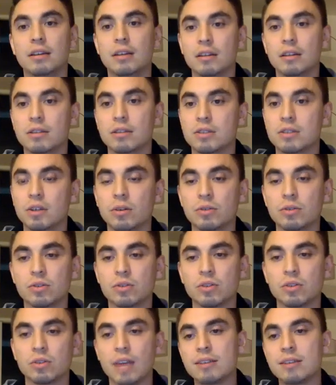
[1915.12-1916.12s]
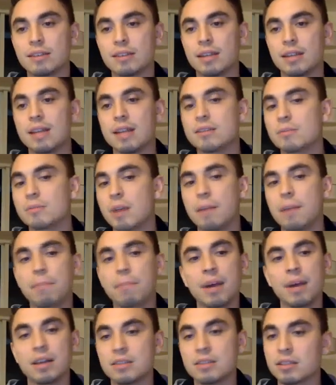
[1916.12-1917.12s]
So that's my
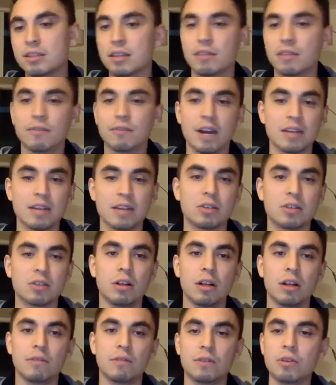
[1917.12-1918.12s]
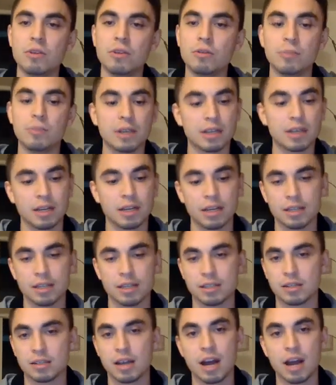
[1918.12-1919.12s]
best advice to all of you,
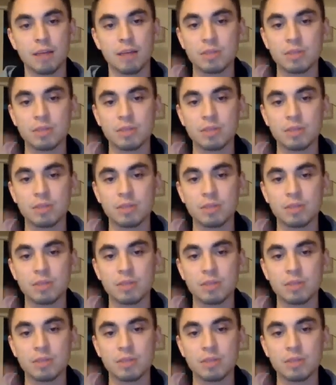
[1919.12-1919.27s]
because I'm a